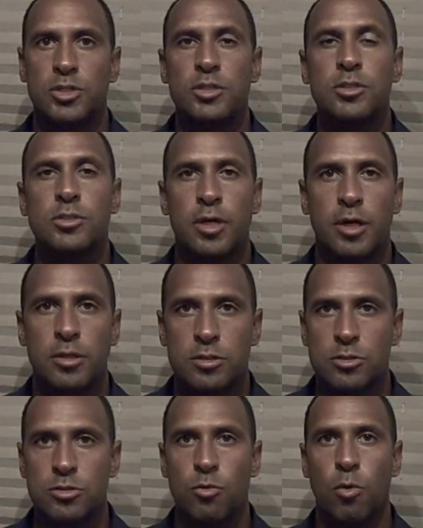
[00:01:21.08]
Jesus said
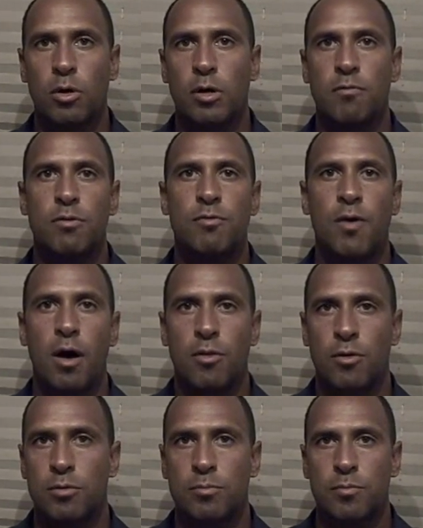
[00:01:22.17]
this is the work of the
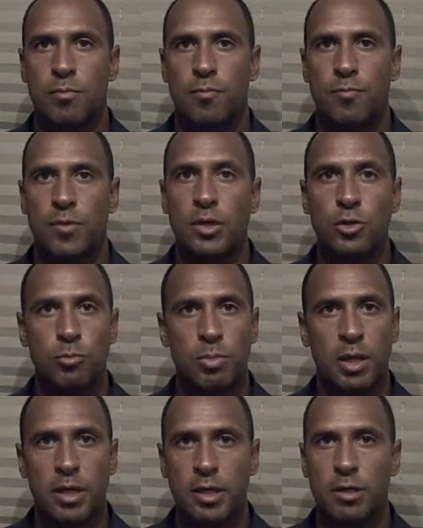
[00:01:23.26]
Father, that you
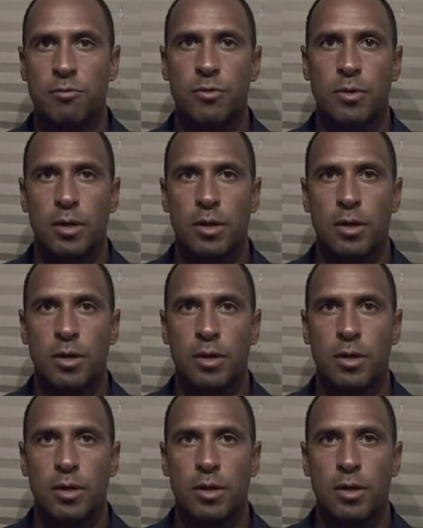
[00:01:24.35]
believe.